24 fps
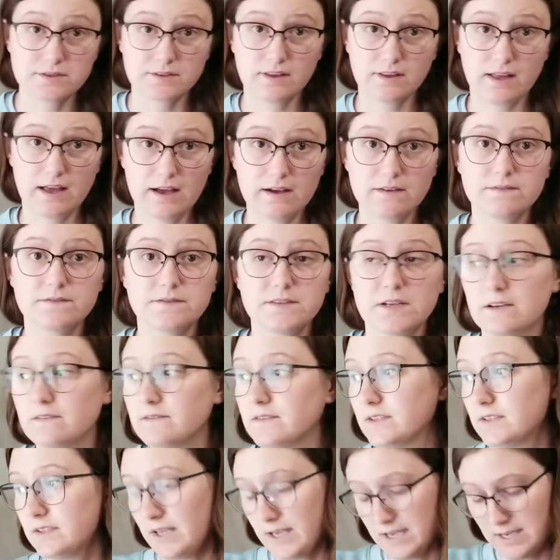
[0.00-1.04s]
left of
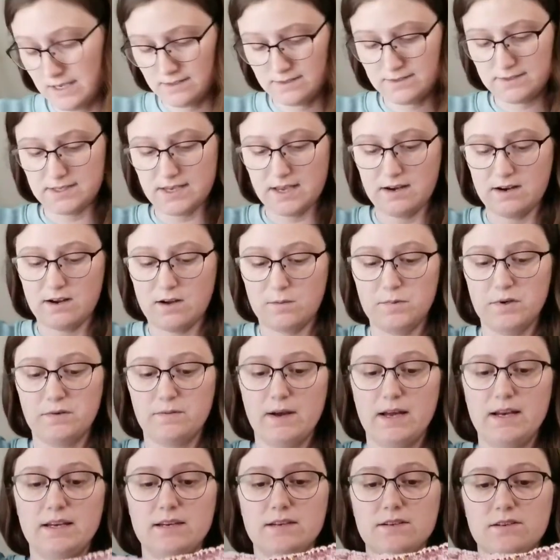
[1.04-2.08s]
the lace, and I'll be
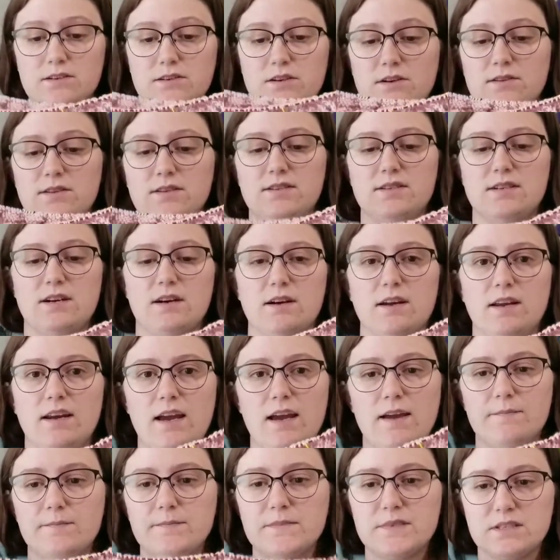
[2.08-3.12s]
ready to start the
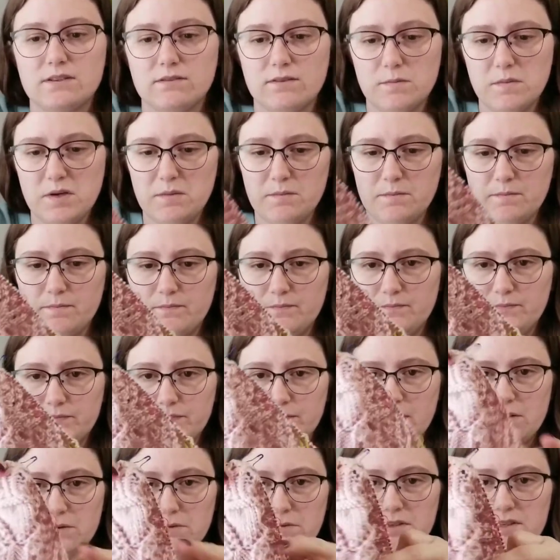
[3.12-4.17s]
stockinette. So let me
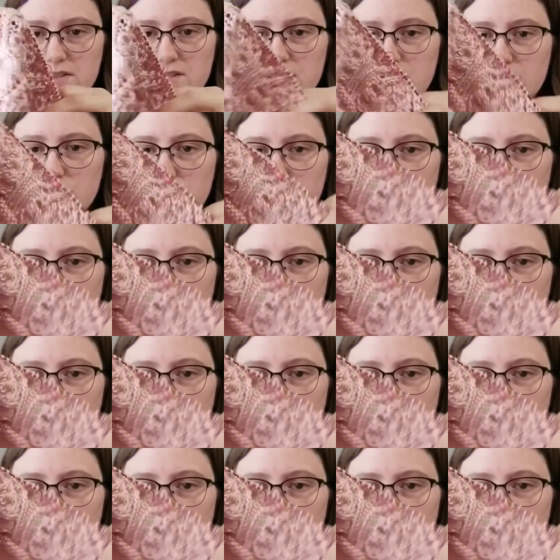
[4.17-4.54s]
hold this up for